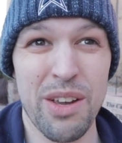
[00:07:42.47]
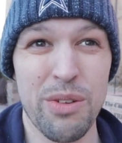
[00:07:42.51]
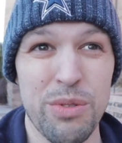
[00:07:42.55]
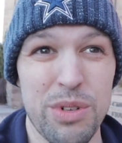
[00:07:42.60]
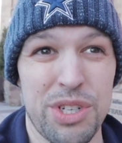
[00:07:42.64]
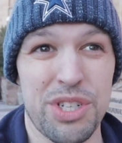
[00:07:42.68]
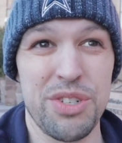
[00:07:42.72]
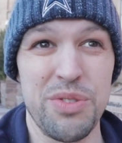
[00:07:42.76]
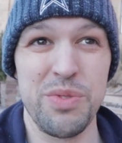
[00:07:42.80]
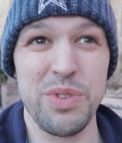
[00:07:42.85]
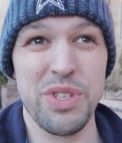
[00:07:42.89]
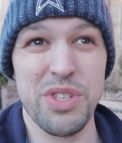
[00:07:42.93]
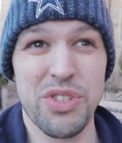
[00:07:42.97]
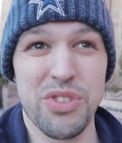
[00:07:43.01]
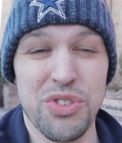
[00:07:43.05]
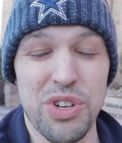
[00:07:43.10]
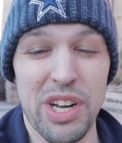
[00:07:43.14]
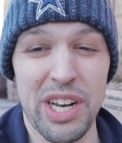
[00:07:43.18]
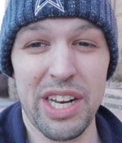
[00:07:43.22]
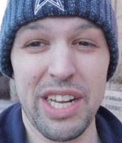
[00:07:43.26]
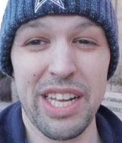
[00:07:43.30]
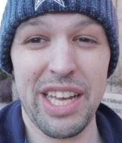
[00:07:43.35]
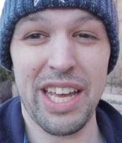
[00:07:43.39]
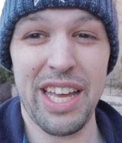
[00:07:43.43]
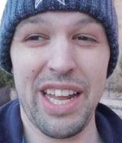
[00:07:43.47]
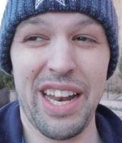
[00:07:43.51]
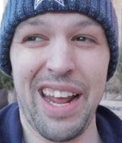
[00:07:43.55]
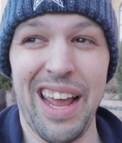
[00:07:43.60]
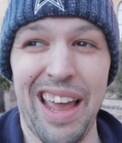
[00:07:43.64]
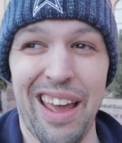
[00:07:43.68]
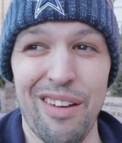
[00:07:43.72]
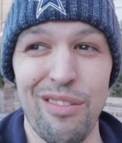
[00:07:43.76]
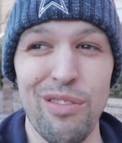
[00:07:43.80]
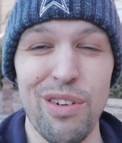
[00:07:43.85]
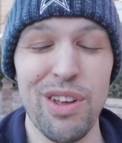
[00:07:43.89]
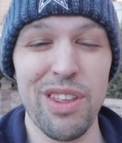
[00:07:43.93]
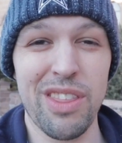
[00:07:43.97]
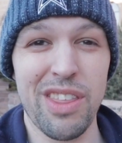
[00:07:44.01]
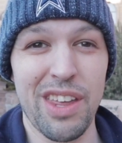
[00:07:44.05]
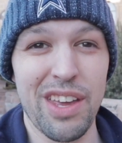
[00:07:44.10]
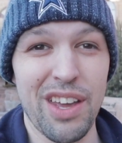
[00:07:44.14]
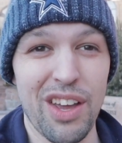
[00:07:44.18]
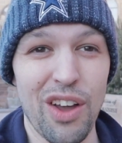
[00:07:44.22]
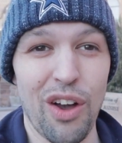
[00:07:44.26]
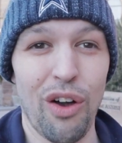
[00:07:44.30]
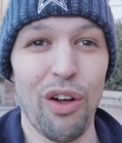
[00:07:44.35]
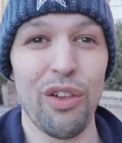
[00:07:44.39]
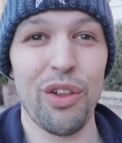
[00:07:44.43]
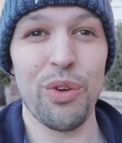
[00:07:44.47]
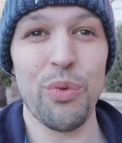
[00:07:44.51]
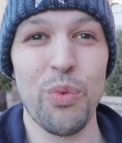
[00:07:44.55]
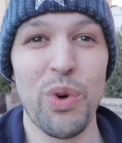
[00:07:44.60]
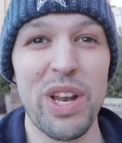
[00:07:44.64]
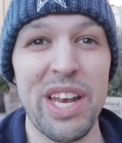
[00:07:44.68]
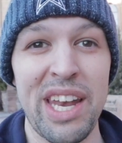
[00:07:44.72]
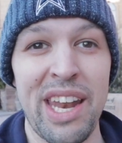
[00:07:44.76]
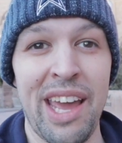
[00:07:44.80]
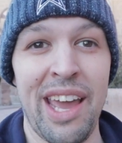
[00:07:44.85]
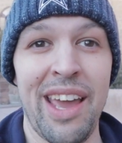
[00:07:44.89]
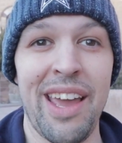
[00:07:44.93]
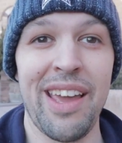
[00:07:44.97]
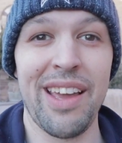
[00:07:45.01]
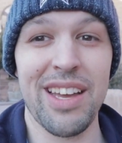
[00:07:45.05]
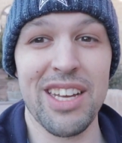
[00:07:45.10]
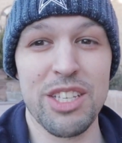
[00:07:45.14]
which was try to hit everything all in one day,